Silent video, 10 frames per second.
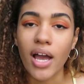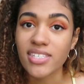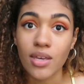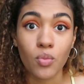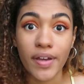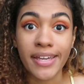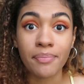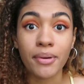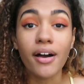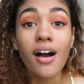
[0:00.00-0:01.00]
I say
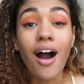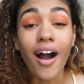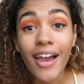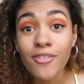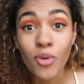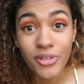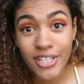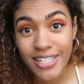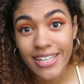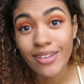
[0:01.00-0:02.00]
we, but I have
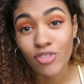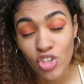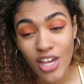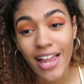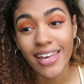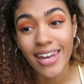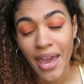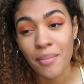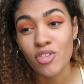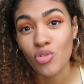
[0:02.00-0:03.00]
wanted an Richelle and
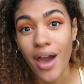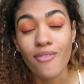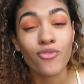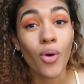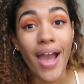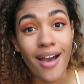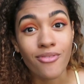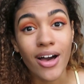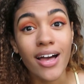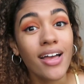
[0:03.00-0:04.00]
Amy duet
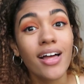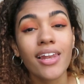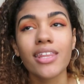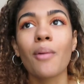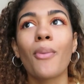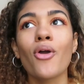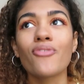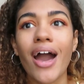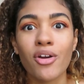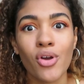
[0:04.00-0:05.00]
forever. Like they're
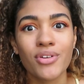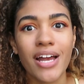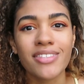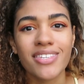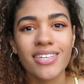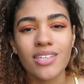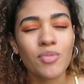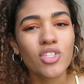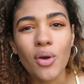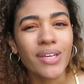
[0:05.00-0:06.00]
both acro dancers
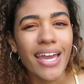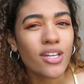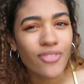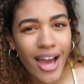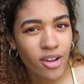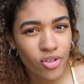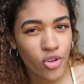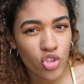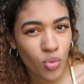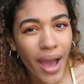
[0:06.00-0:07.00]
and we don't get enough
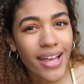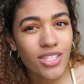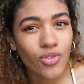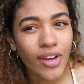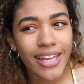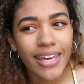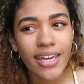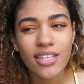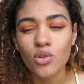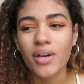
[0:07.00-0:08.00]
acro duets
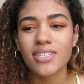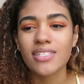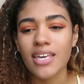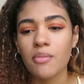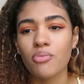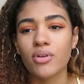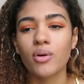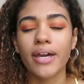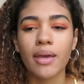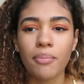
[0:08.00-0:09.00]
really. It's always contemporary
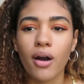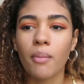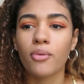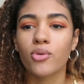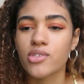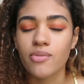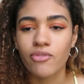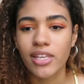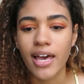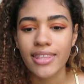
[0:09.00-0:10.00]
or hip hop or
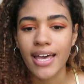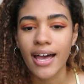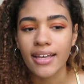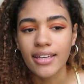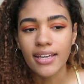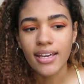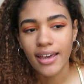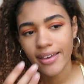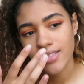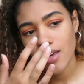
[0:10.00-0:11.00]
something like that.
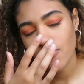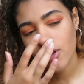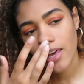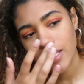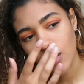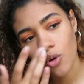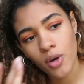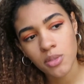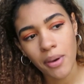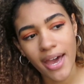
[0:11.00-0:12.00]
And I feel like they're
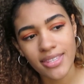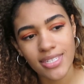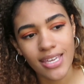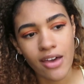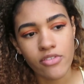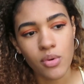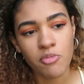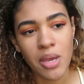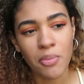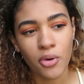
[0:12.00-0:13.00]
always paired together
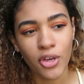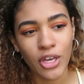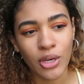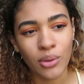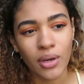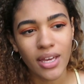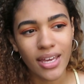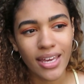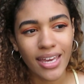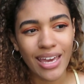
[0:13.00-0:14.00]
with people who
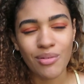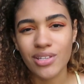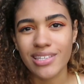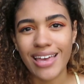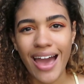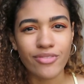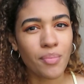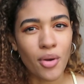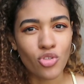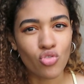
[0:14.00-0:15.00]
it would have
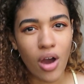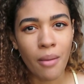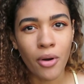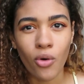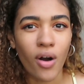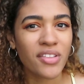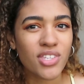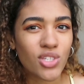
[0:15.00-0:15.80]
the most drama or on